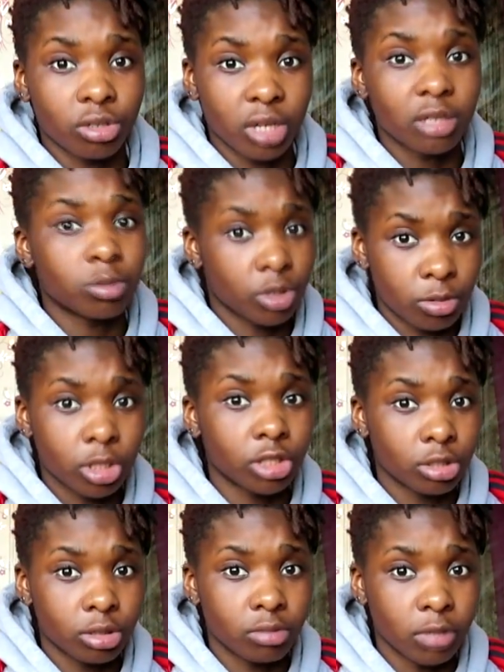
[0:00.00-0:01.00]
That's what you want to
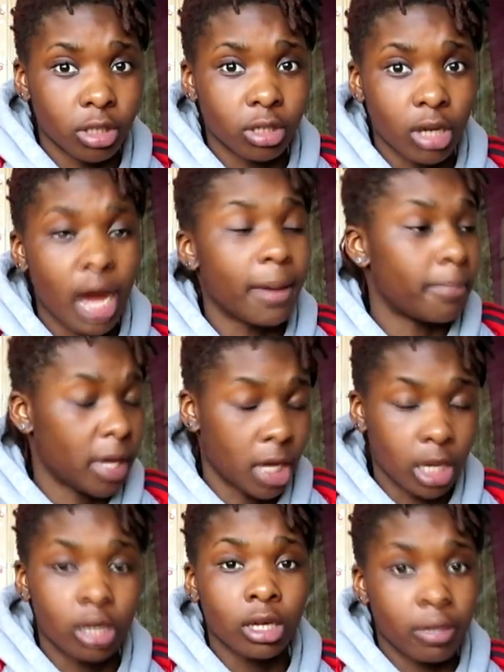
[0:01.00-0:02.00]
do to me. All right, bet
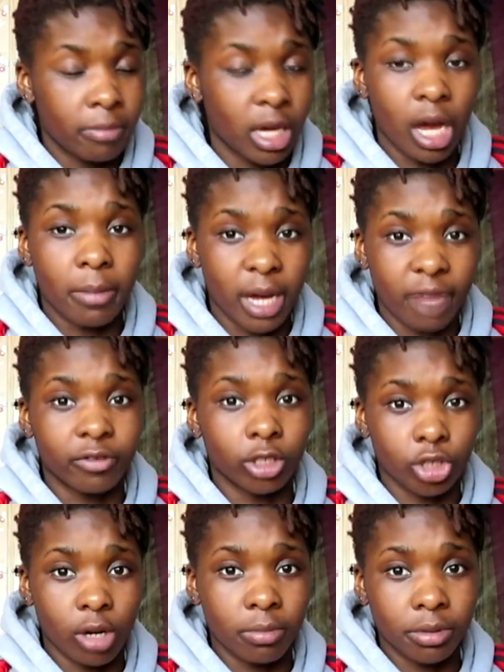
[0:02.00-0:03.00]
I'm gonna have your
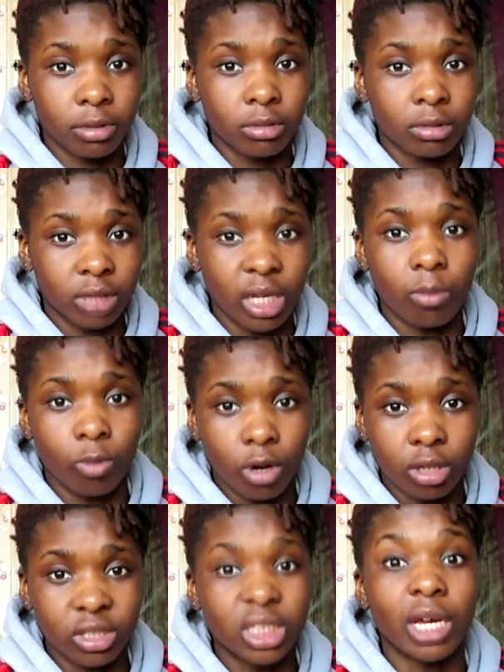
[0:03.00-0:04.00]
job. Then what?
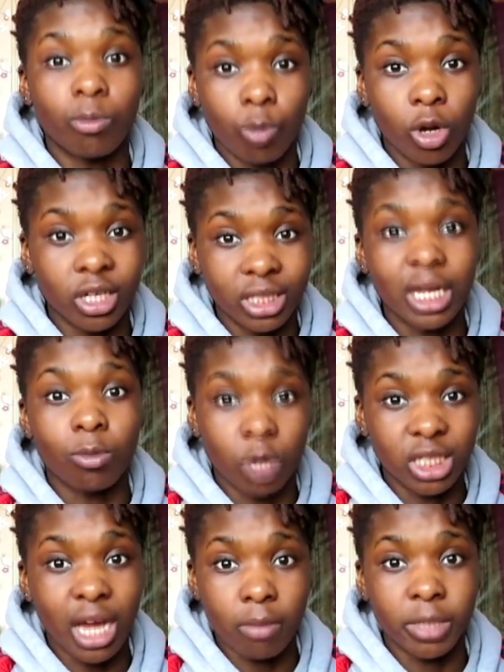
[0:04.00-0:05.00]

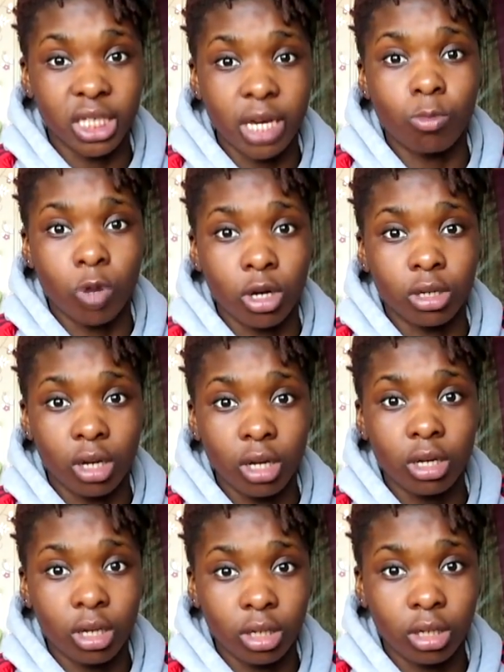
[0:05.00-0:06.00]
Tell me, then what? Huh?
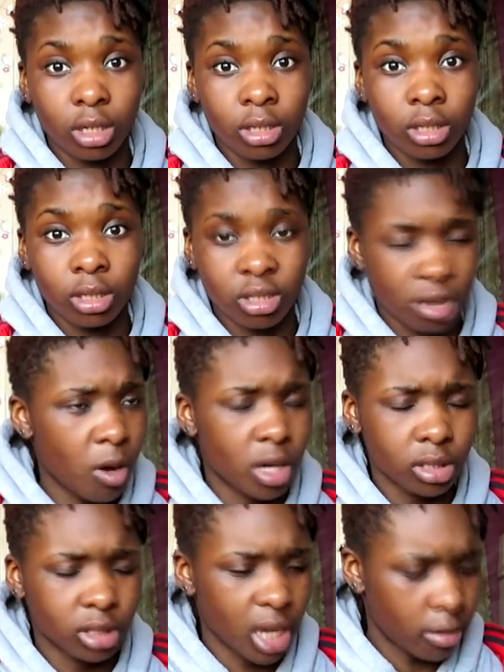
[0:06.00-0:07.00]
Go
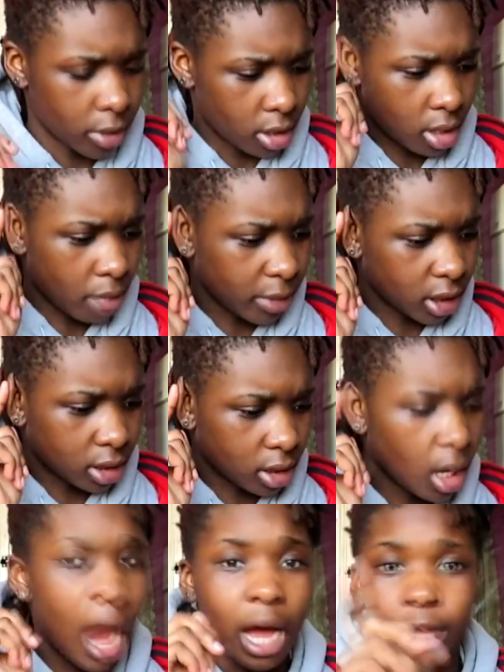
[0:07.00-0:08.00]
on, tell me. I'm listening.
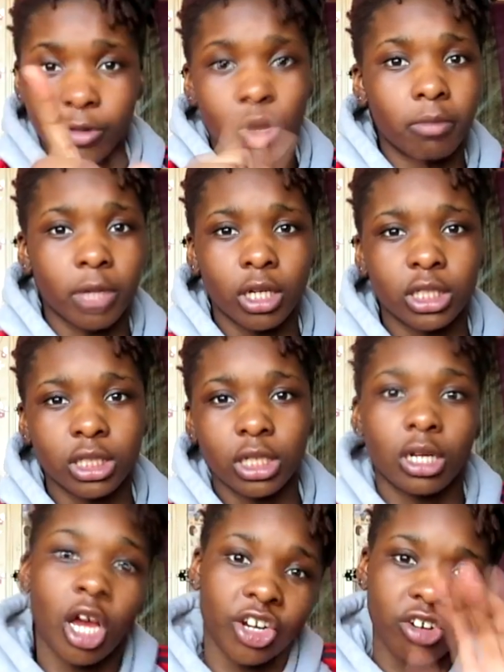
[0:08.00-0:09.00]
No, I'm not
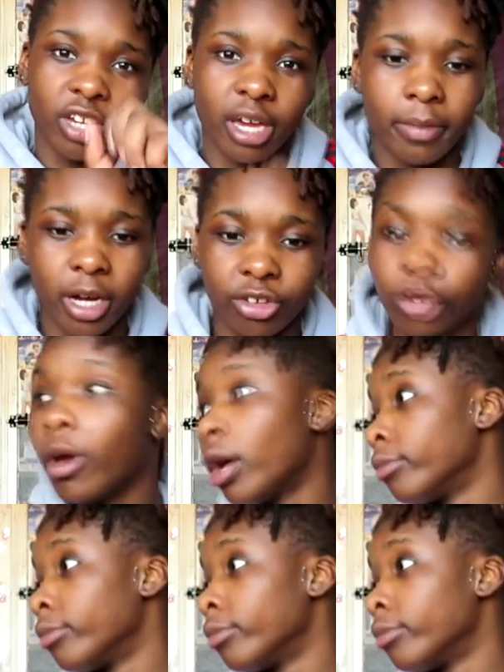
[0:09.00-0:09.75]
listening. Don't care about you.